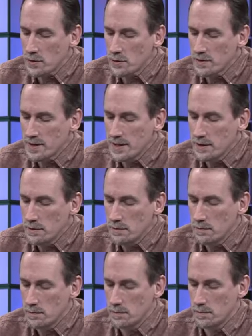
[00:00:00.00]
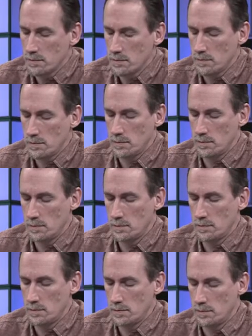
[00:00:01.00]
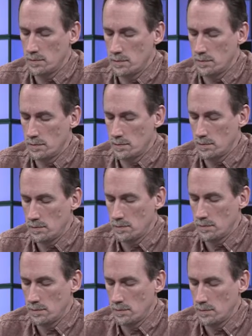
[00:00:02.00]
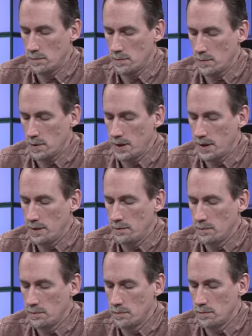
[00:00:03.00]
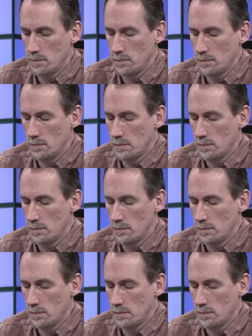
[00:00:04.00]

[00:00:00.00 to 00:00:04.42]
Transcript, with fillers: souls then? No, it would have form. Okay. Form